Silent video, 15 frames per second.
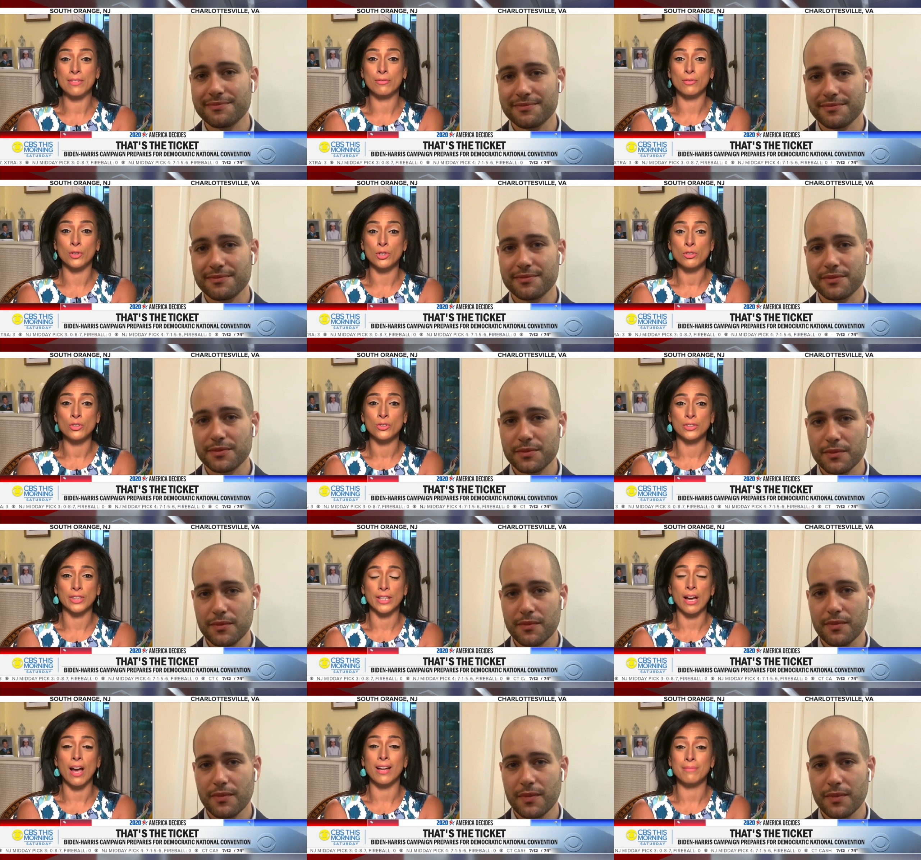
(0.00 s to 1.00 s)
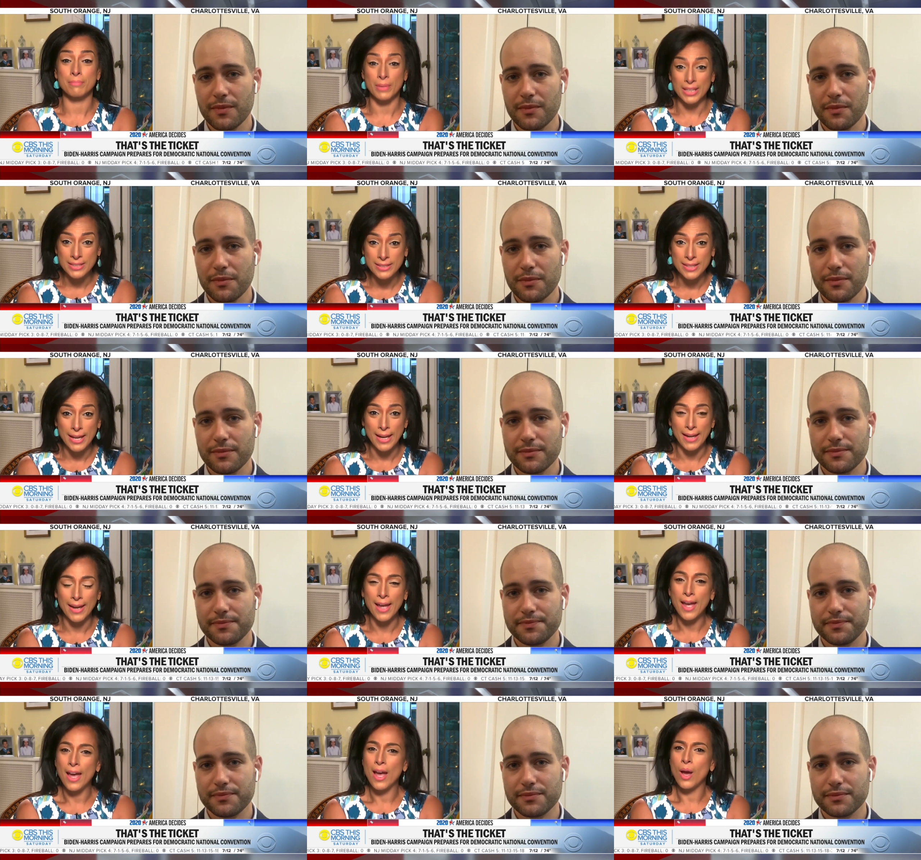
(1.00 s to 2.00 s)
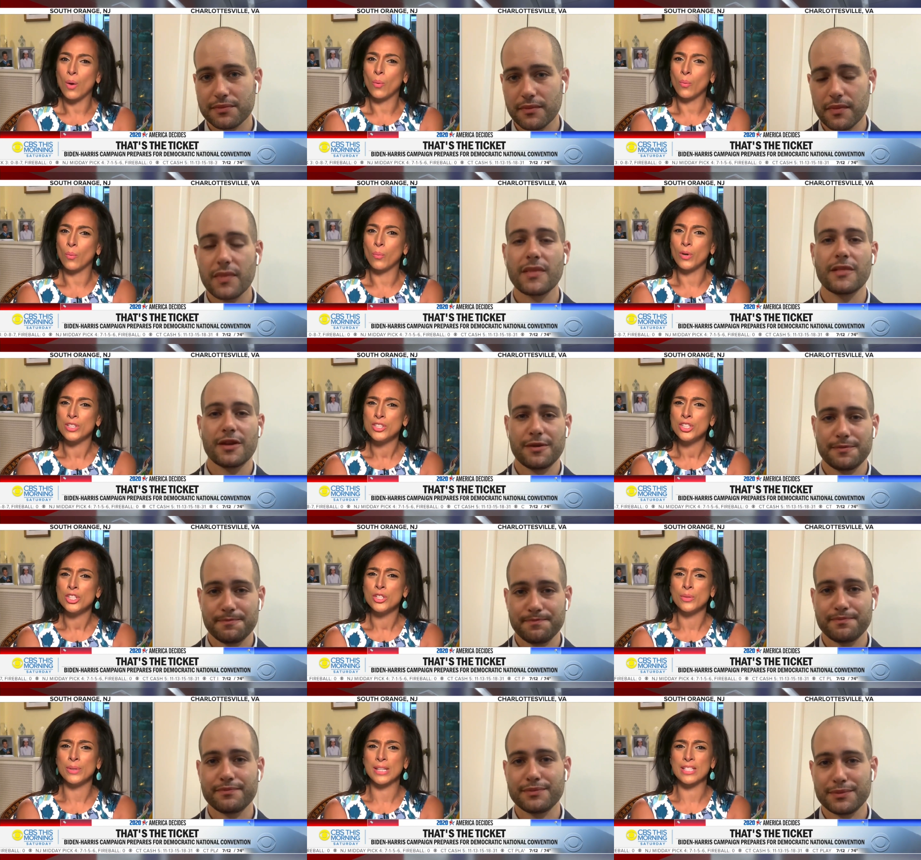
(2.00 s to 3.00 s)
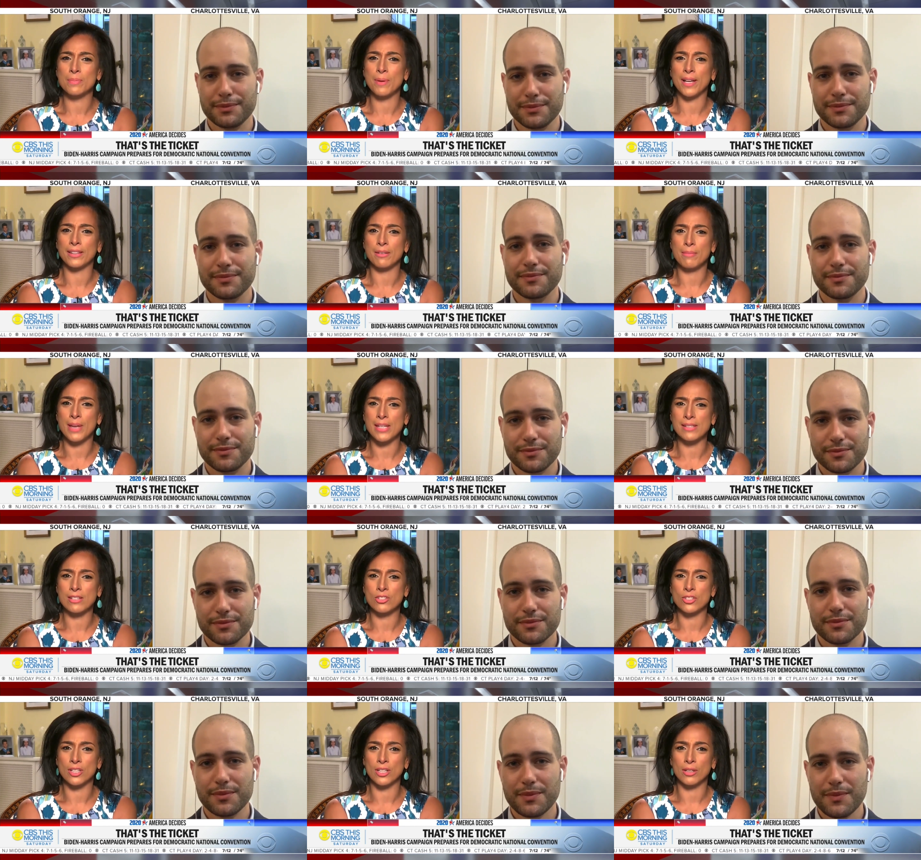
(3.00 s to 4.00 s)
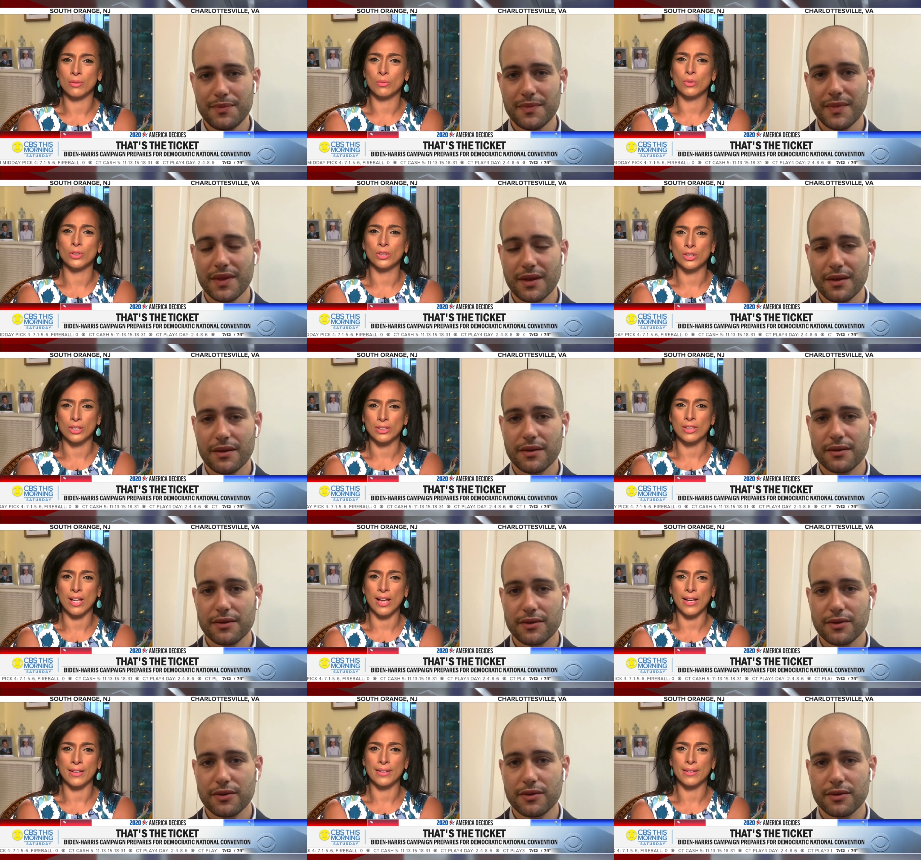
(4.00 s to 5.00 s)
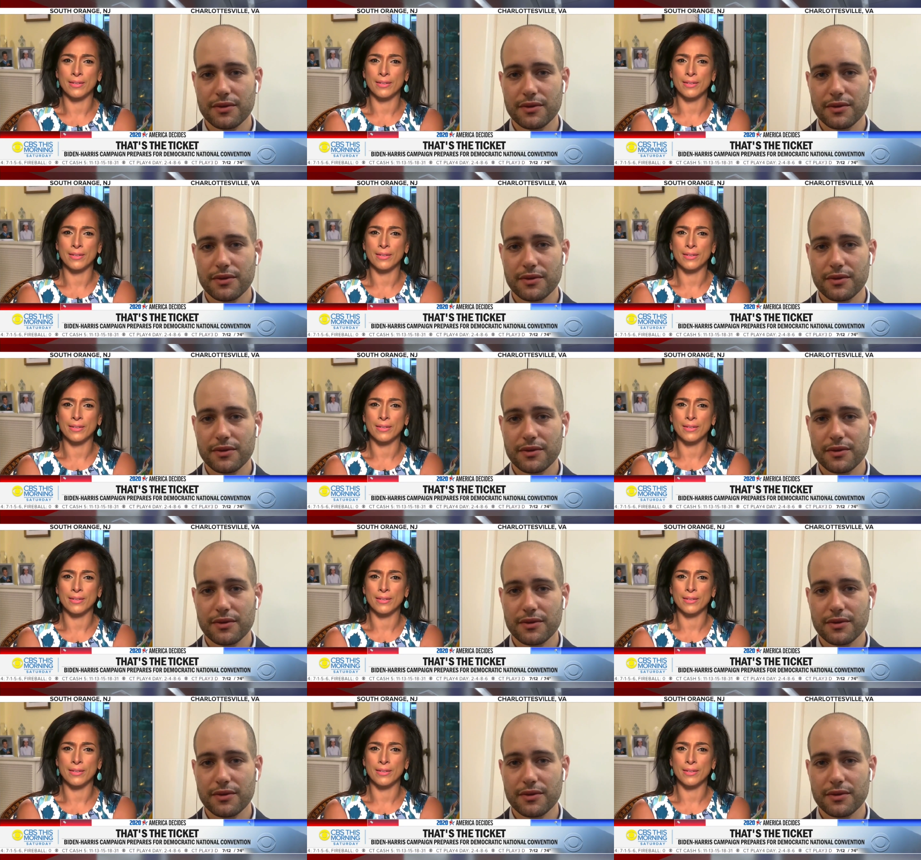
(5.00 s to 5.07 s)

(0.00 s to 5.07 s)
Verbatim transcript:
Speaker 1: virtually, on Monday. What do you expect the messaging will look like?